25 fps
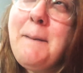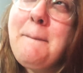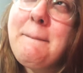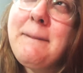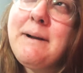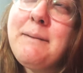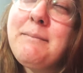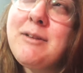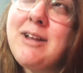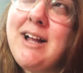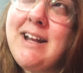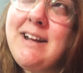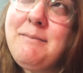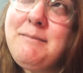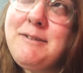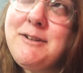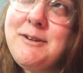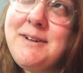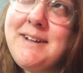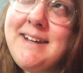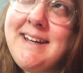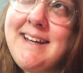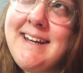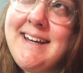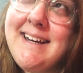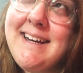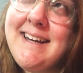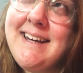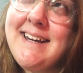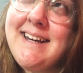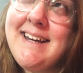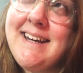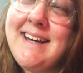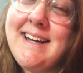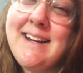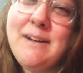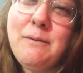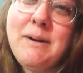But I'm glad I'm doing it,
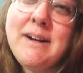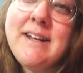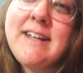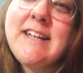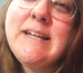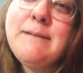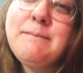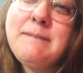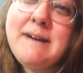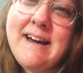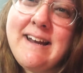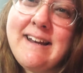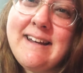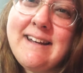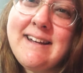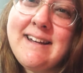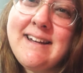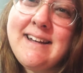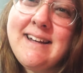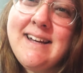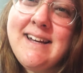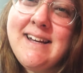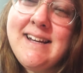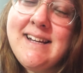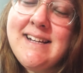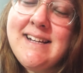and I want to keep at it.